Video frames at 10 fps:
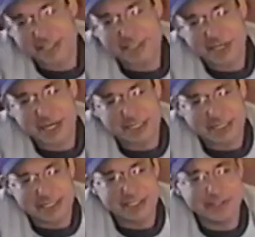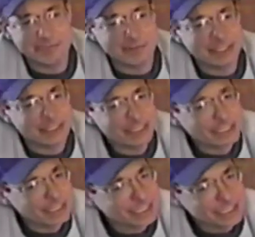trying to do, but
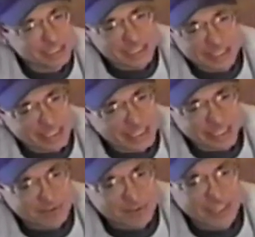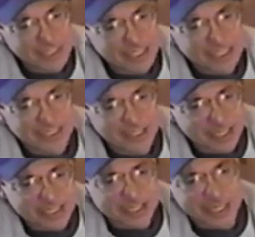I really think they're
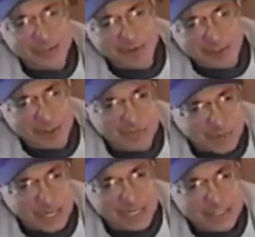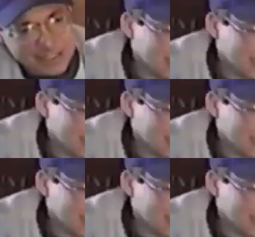headed down the wrong path.